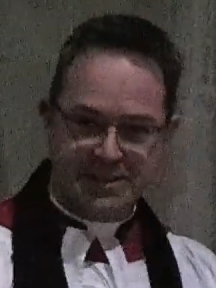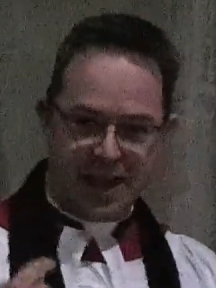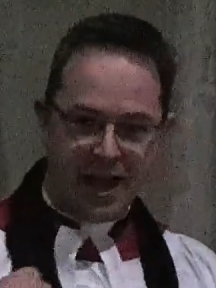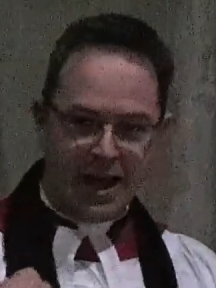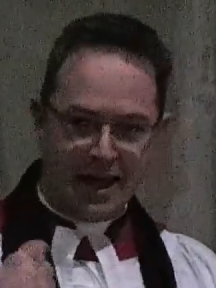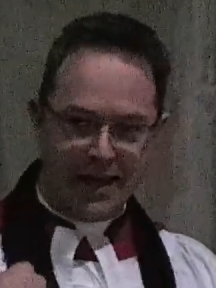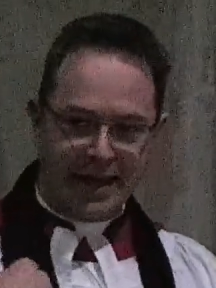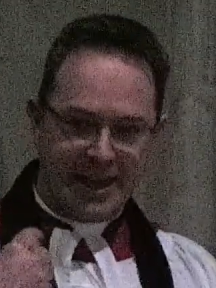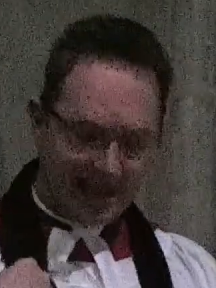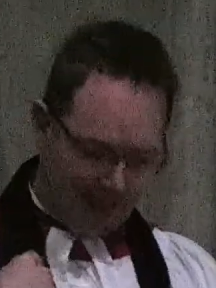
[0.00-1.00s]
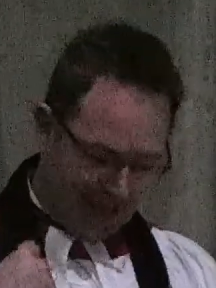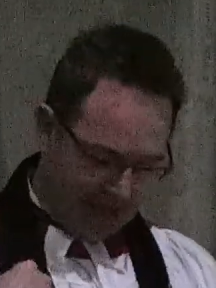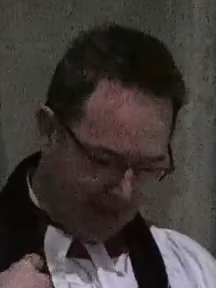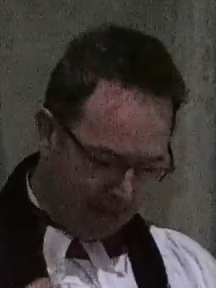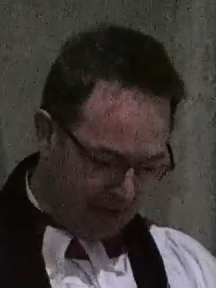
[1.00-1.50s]
that I
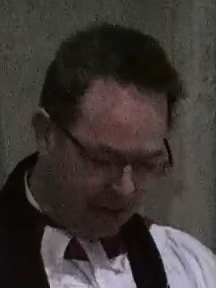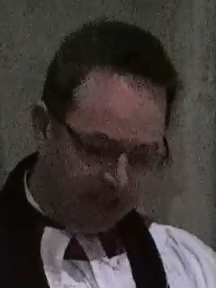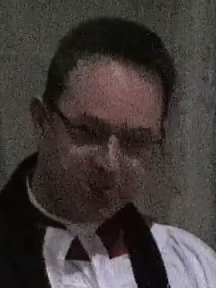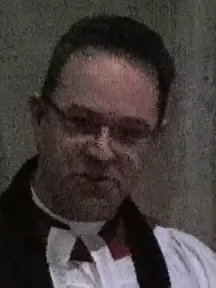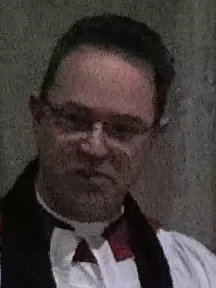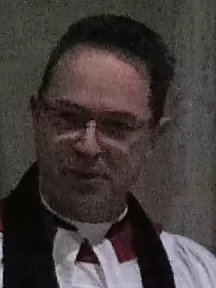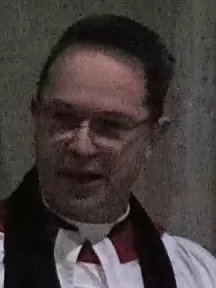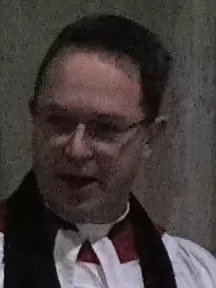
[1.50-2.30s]
am the centre of my